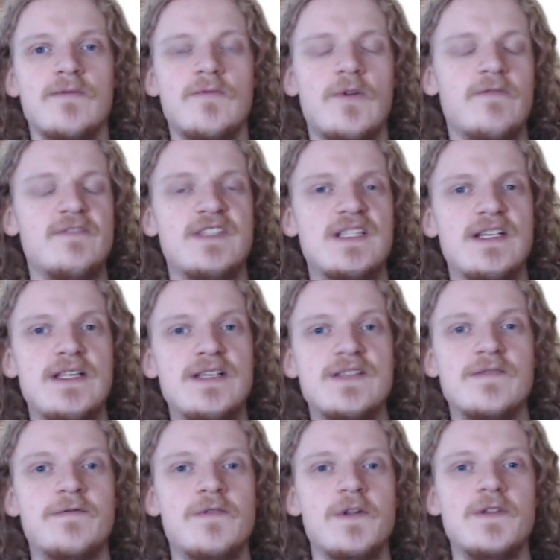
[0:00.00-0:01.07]
obviously he's
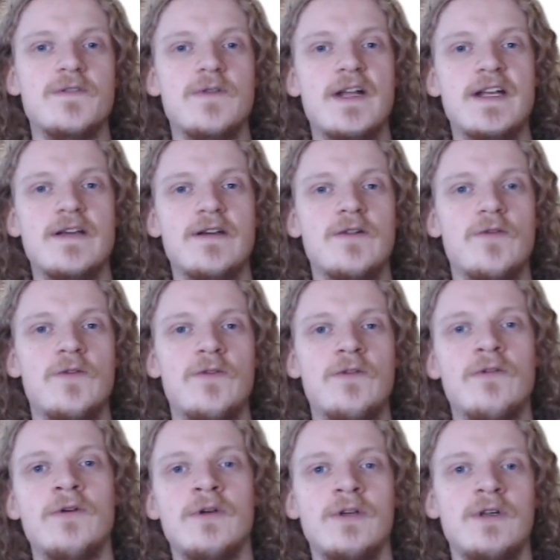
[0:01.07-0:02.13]
a front runner,
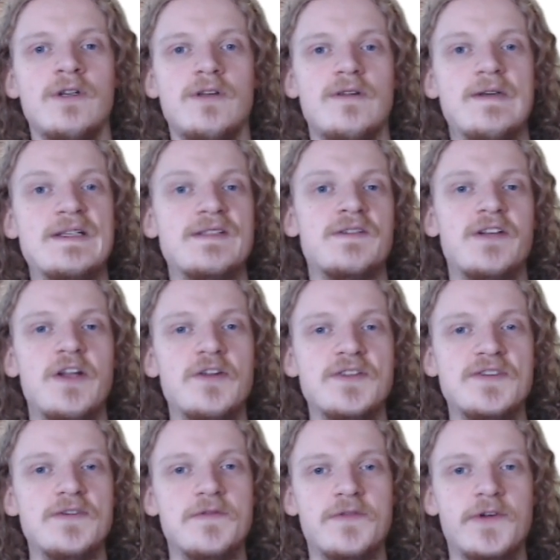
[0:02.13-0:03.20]
or as
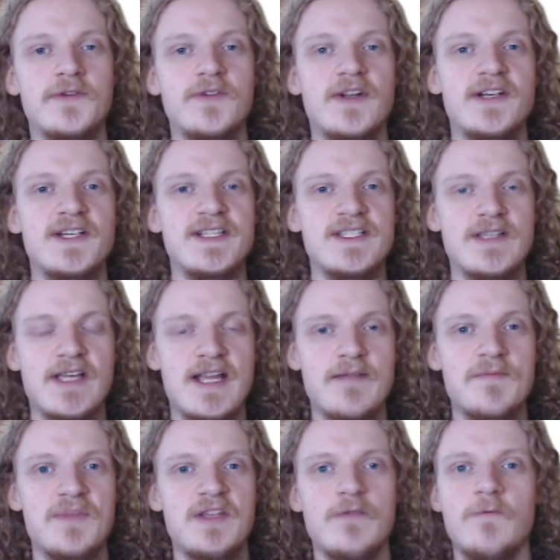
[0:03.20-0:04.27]
close to front runner as he
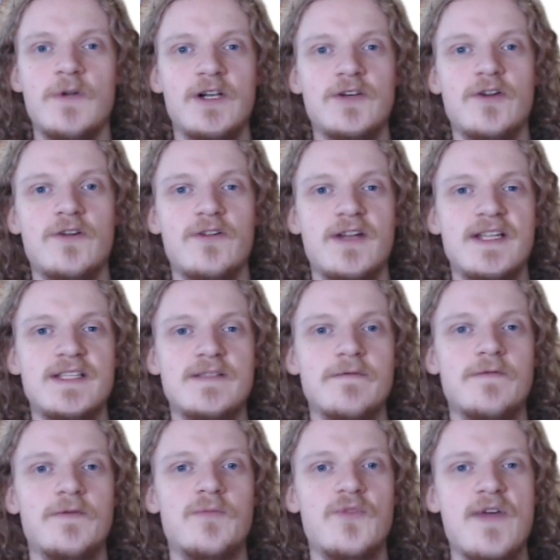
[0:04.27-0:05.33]
can be while not racing
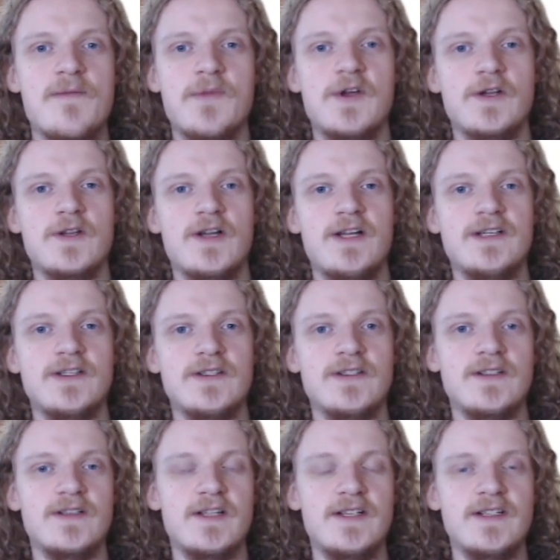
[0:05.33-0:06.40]
for Prema kind
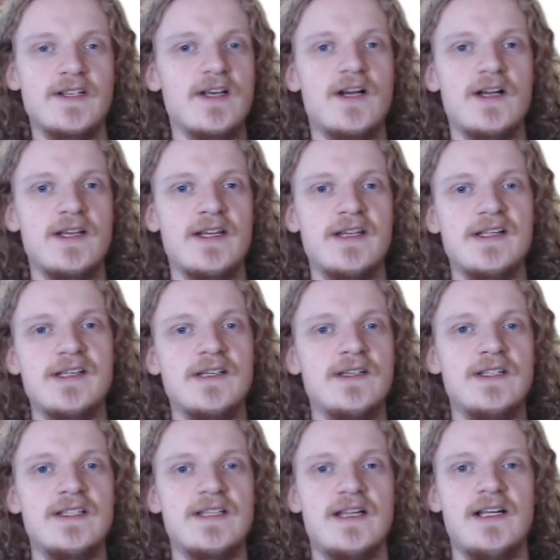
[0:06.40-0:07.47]
of guy in
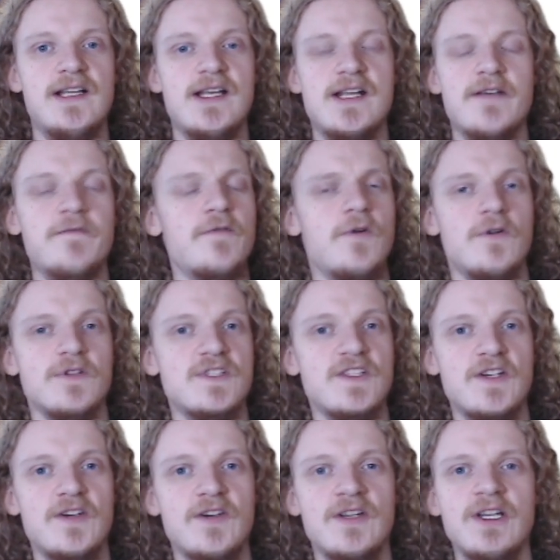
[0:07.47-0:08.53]
Italian F4.
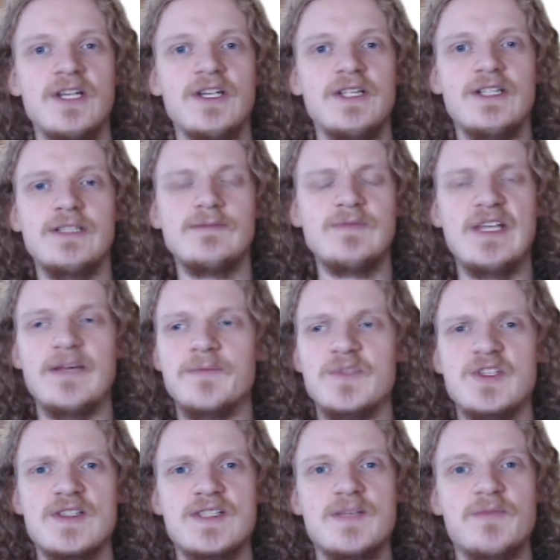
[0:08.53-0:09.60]
So yeah,
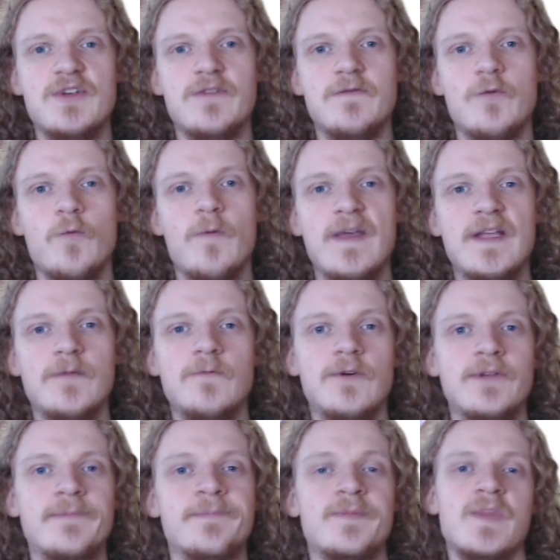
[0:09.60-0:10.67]
just a bit of a weird
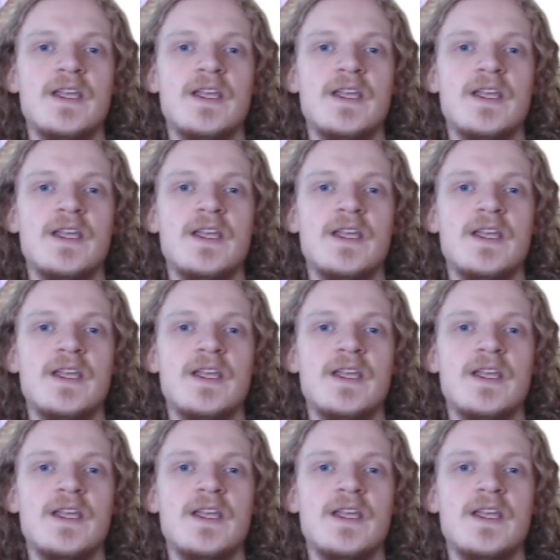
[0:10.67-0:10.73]
one.